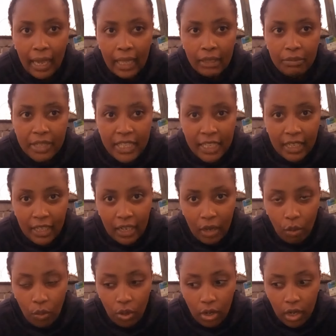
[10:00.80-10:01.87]
I'll be taking
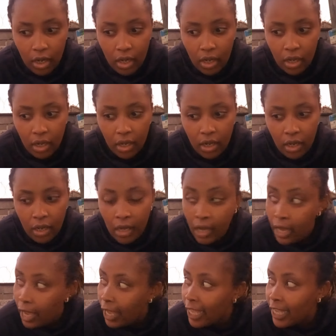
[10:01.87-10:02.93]
a walk.
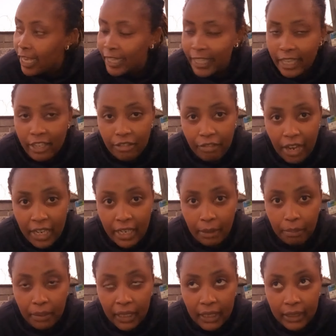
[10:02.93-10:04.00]
I identified
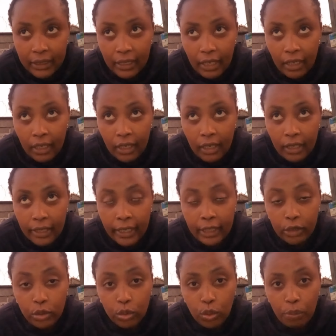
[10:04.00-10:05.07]
a place
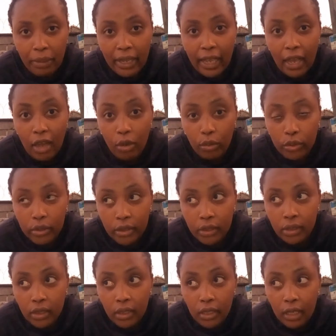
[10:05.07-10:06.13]
next to my house
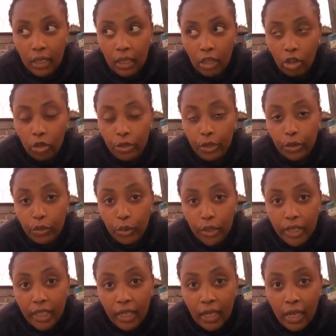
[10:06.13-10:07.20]
on the
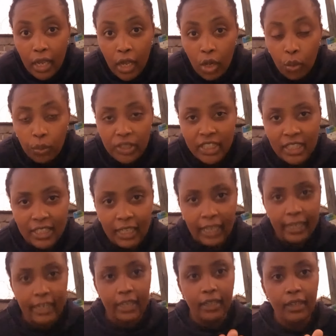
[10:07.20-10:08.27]
road, which is
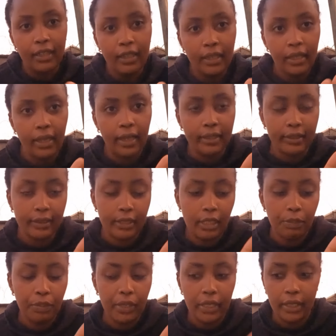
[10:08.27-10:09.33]
like a
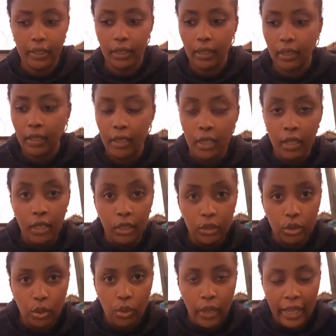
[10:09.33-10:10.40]
steep hill.
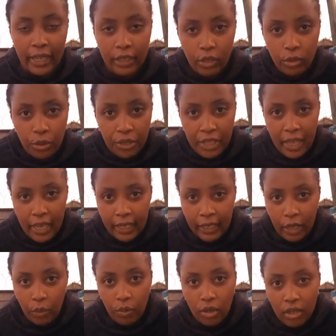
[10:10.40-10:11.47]
So I go there
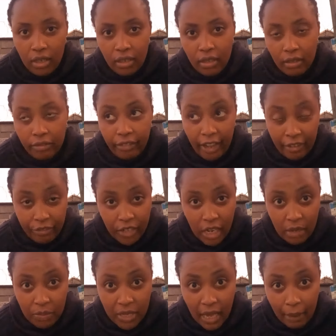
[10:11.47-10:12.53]
and I walk 5
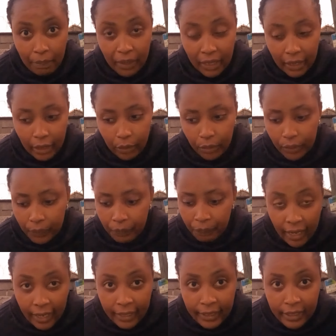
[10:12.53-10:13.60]
times up and down,
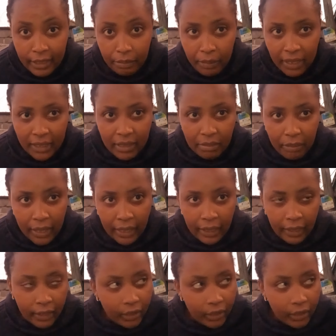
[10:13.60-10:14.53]
and it burns my,